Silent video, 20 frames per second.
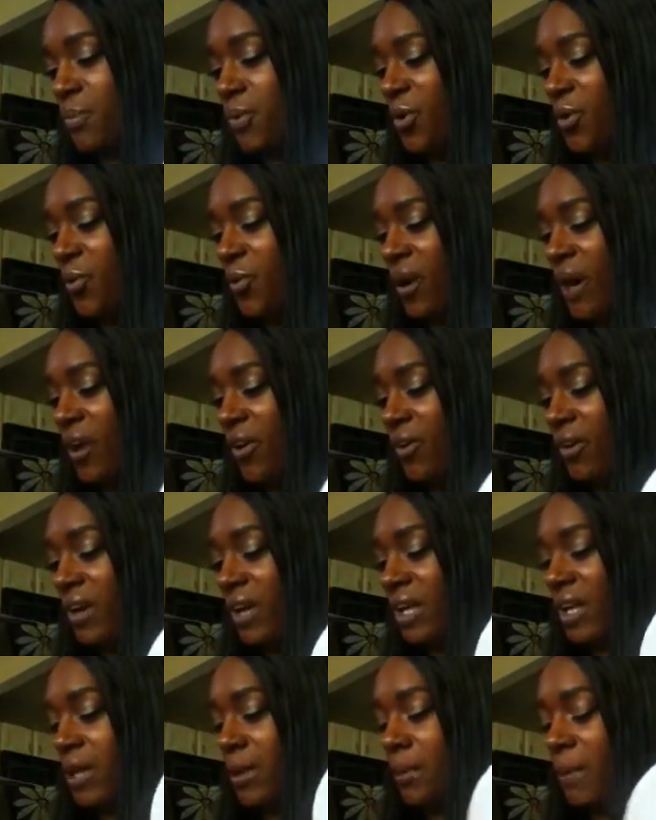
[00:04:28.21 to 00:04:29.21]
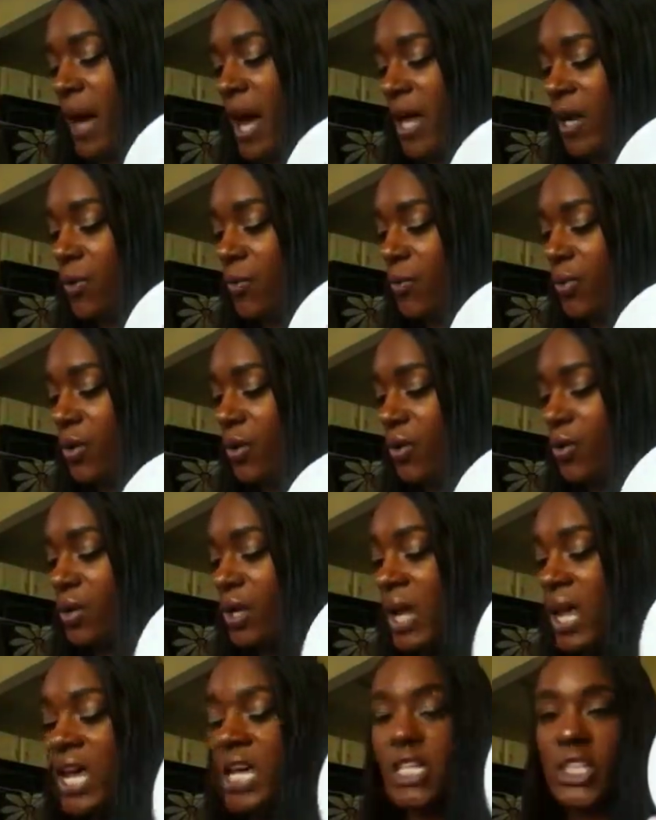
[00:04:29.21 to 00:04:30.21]
Pereira lobata
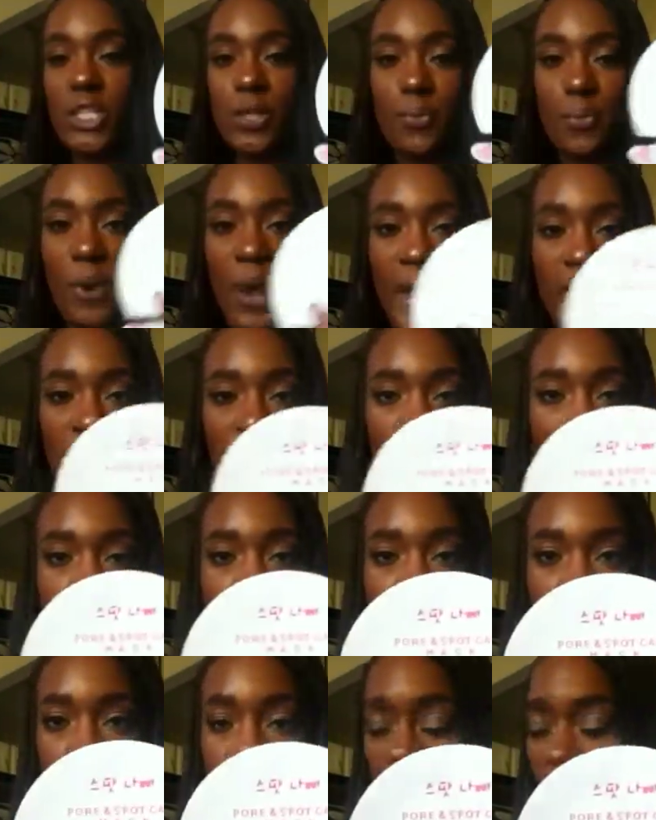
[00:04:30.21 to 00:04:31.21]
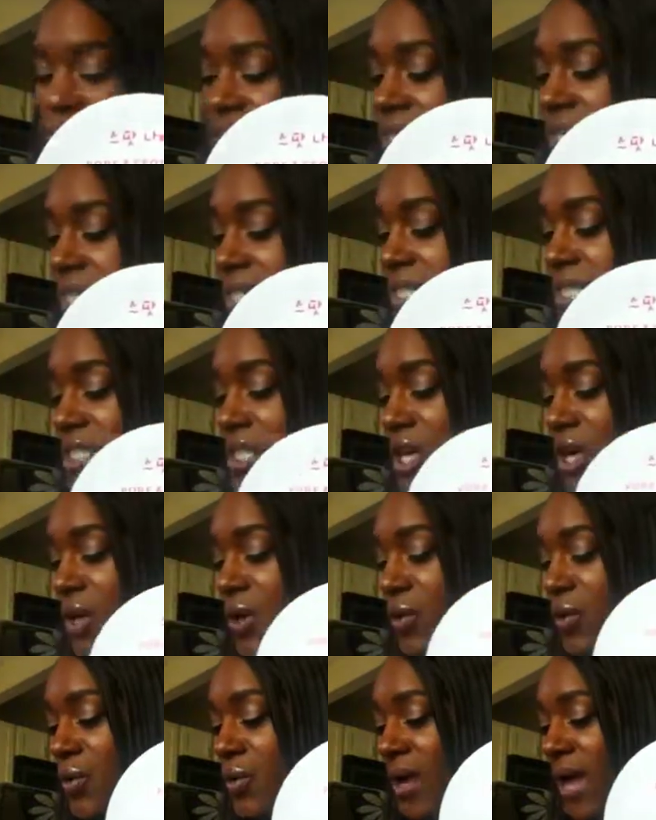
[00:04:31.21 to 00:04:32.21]
root to brighten your overall skin
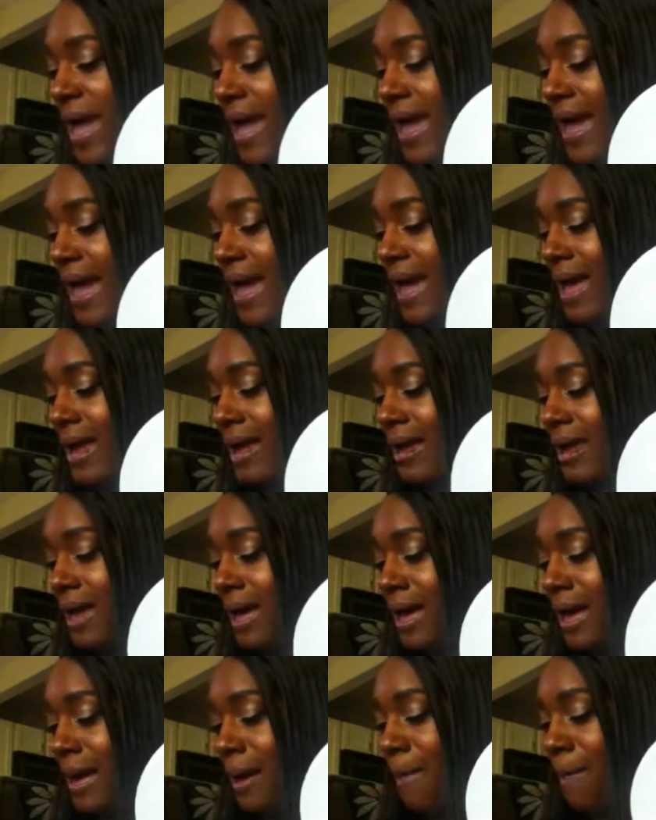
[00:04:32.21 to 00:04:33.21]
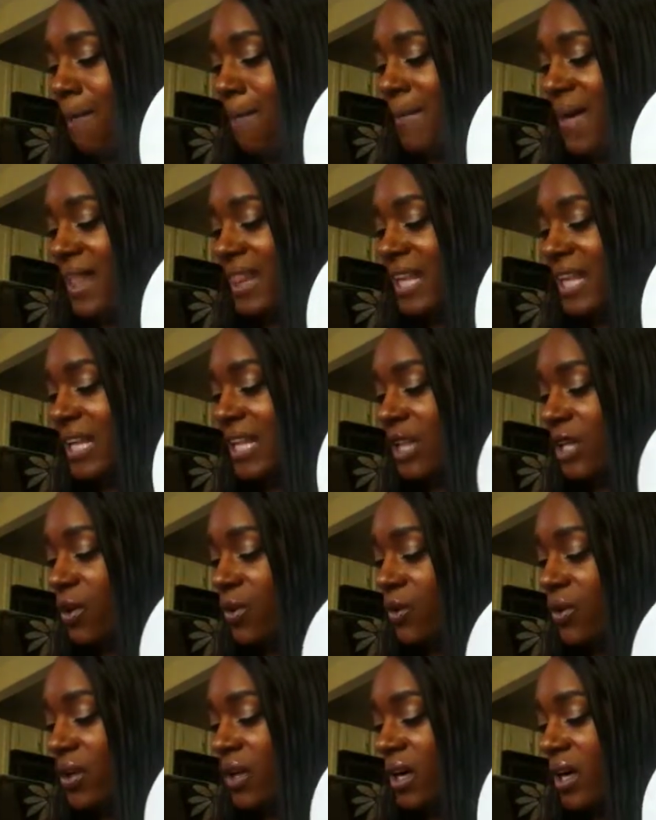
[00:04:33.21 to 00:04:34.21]
tone, and
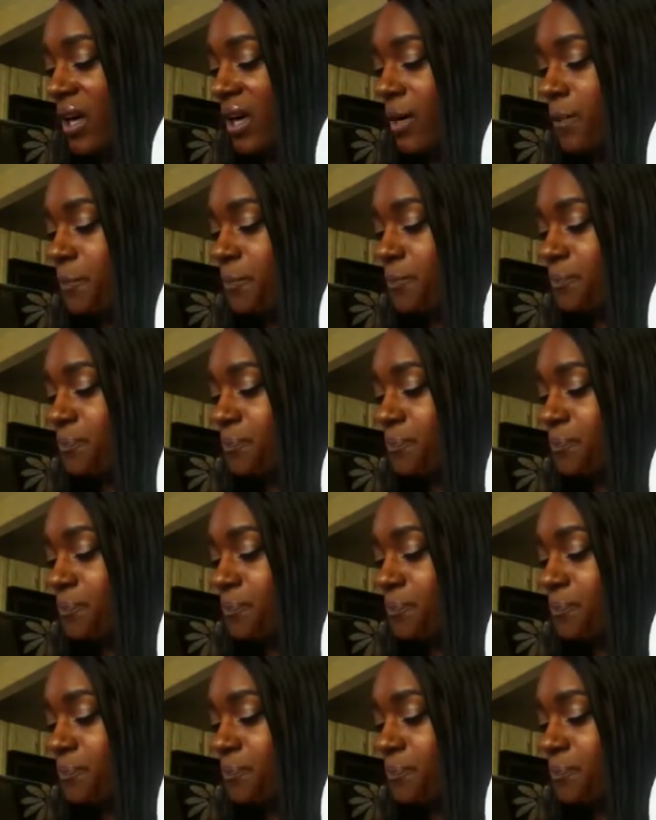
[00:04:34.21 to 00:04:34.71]
Melaleuca